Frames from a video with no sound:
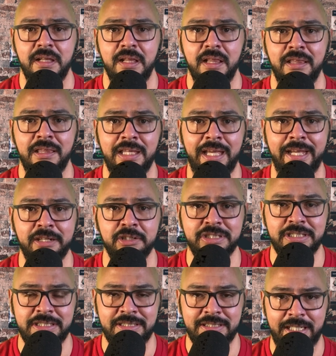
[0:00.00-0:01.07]
the energy
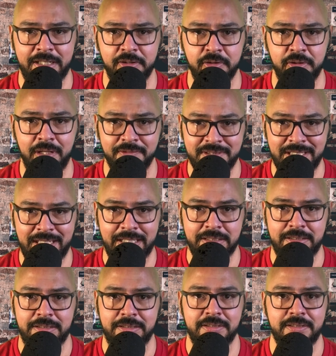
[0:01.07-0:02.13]
sector of
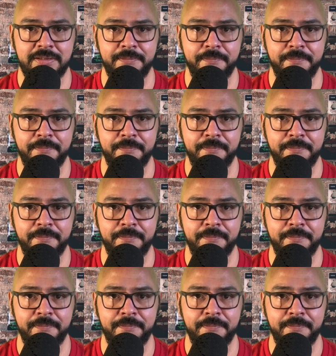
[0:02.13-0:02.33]
Texas.